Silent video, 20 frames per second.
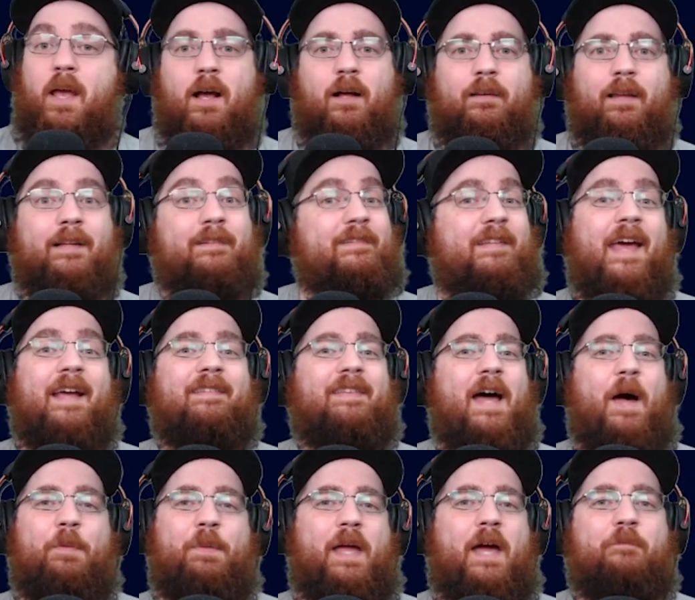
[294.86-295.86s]
Let's take
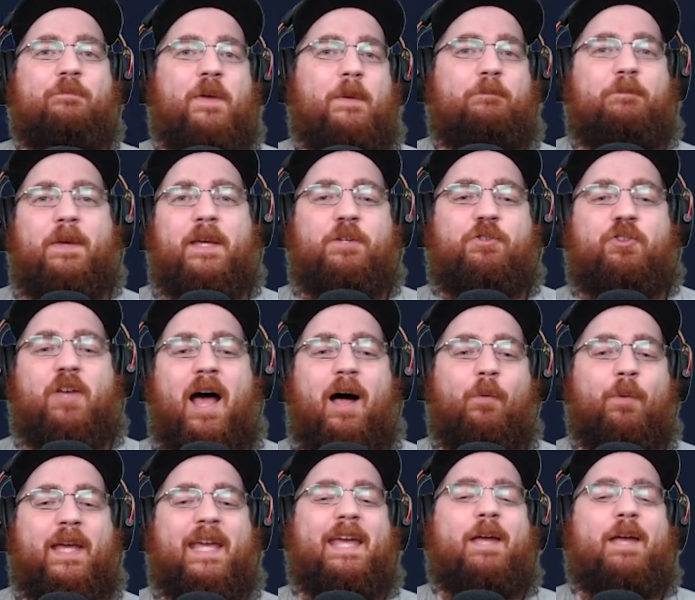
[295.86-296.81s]
down the M V P, shall we?